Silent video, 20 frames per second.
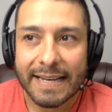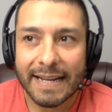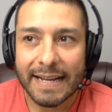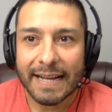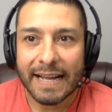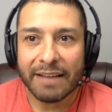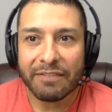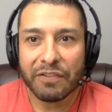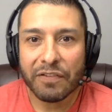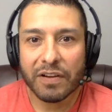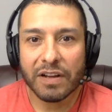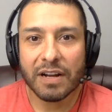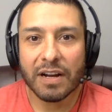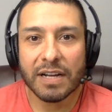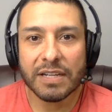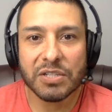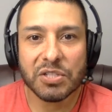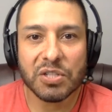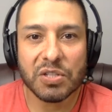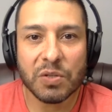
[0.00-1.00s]
Have you ever
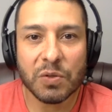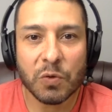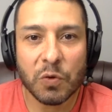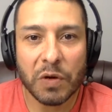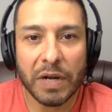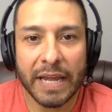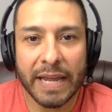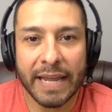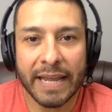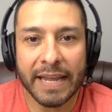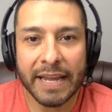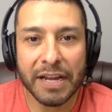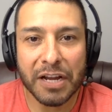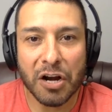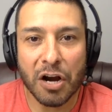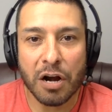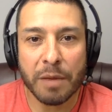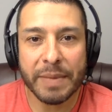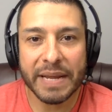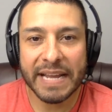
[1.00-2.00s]
gone to a
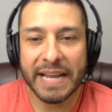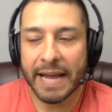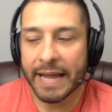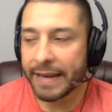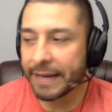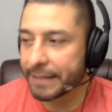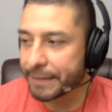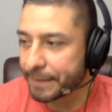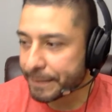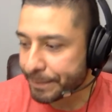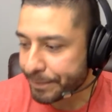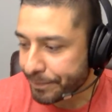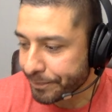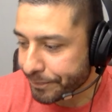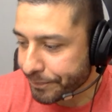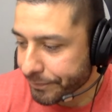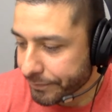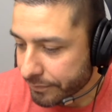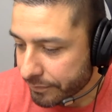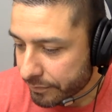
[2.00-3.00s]
car mechanic
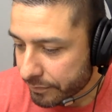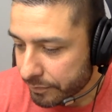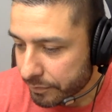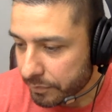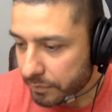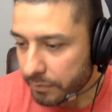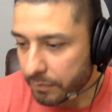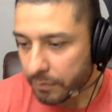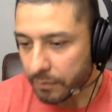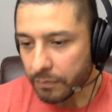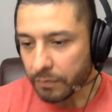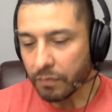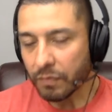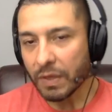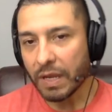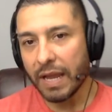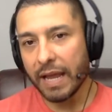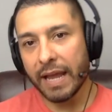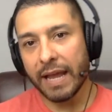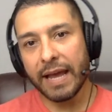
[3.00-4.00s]

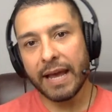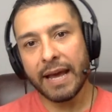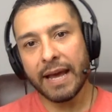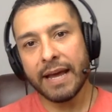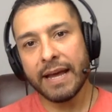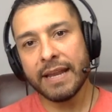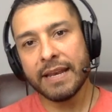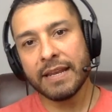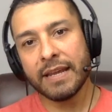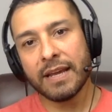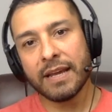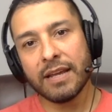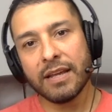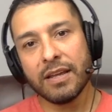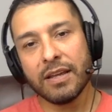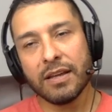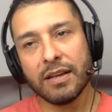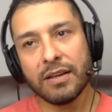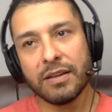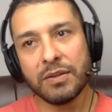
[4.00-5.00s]
and
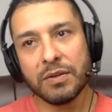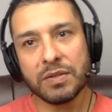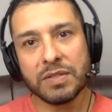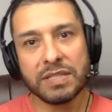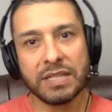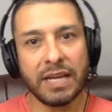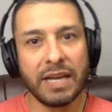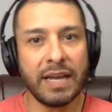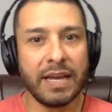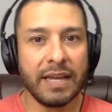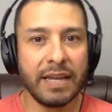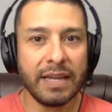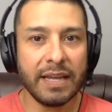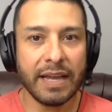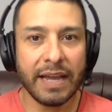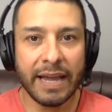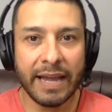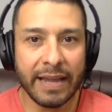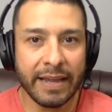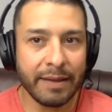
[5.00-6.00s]
you say,
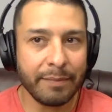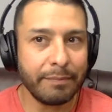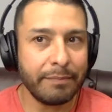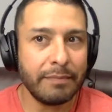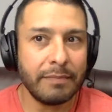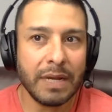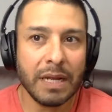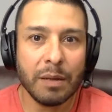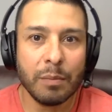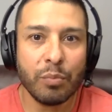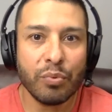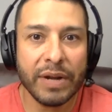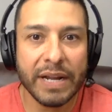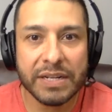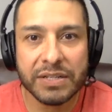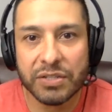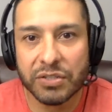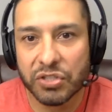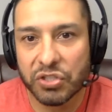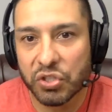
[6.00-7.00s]
hey, my
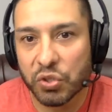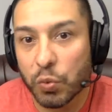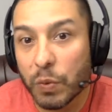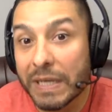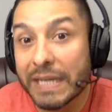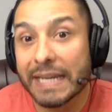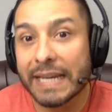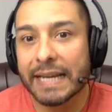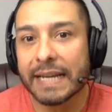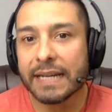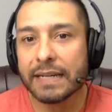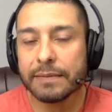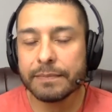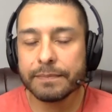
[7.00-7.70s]
brakes are squeaking.